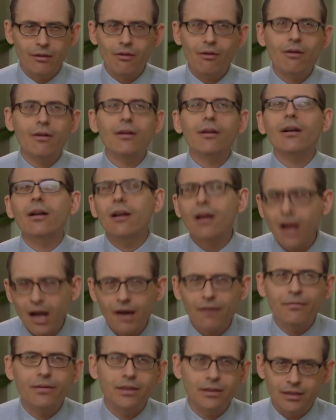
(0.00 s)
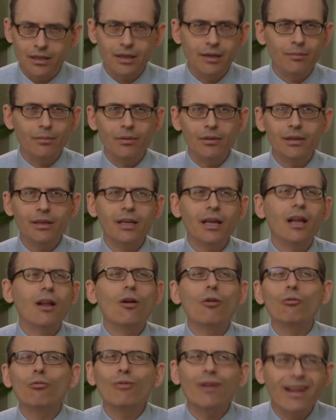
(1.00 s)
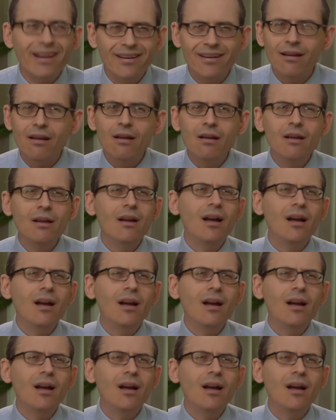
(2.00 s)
hard on a coffee table, you can get all red,